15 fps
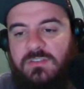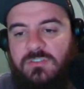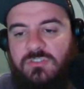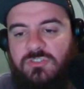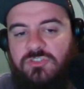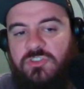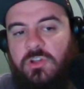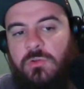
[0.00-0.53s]

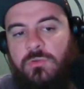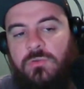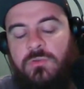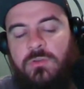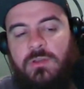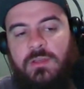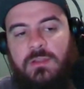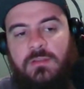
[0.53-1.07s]

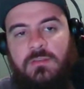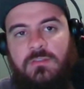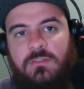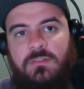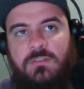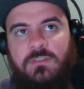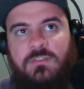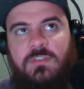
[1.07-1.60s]
shown
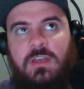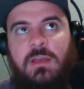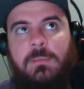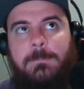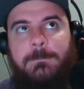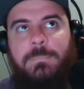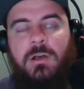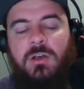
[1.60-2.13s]

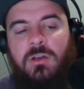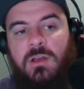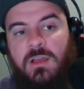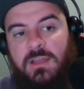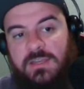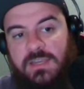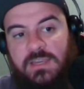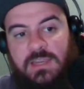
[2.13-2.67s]
some ball
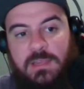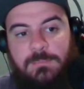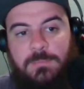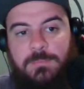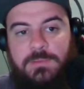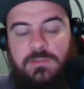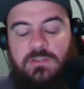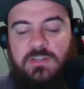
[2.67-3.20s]
hawking
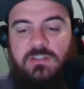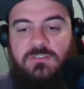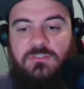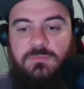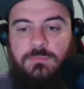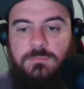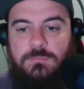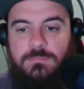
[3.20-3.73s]

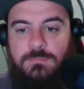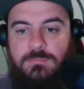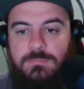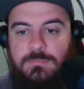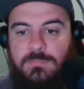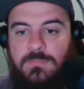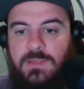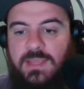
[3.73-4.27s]
capabilities.
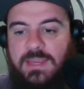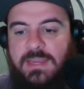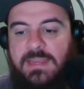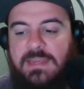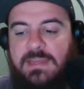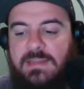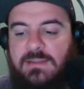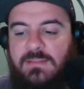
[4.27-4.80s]

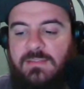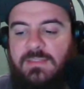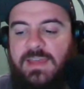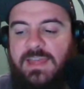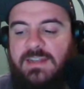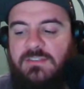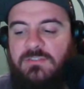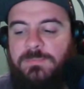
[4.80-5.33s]
And
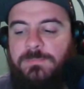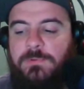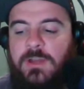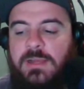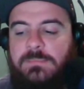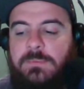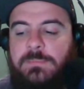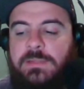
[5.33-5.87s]
that's
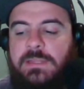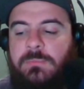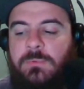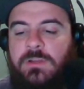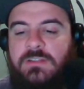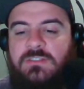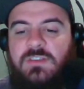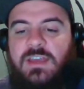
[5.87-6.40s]
probably
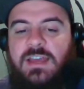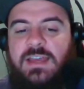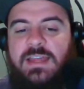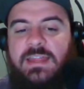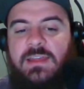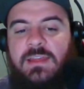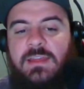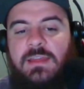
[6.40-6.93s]
what's
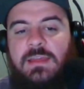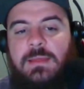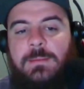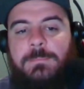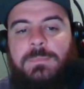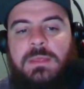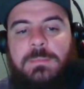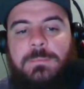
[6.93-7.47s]
got
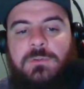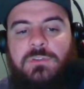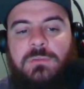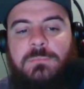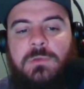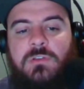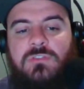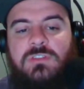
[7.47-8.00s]
people the
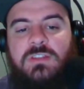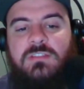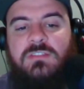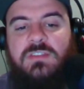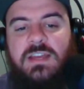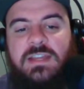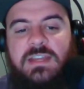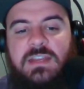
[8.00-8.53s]
most
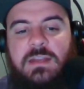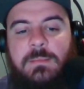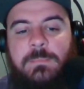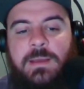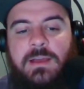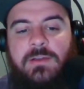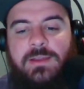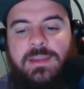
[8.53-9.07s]
excited
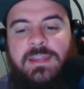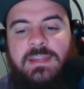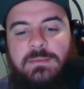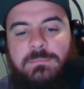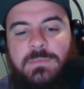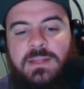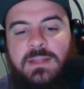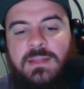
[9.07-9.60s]
about
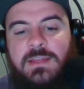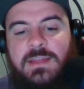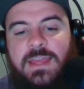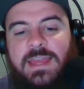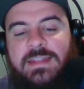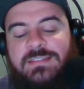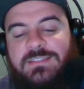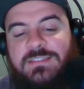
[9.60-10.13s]
him.
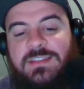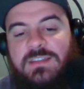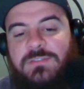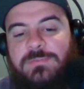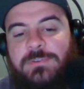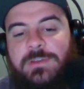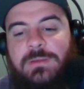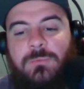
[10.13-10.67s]
At
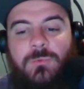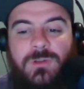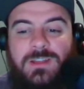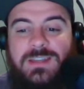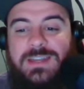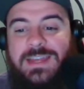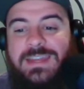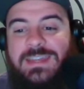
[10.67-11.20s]
6'1",
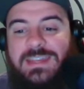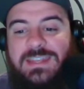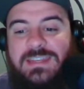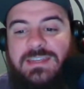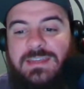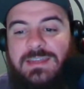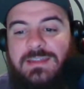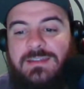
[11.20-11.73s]

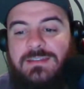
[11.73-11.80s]
190,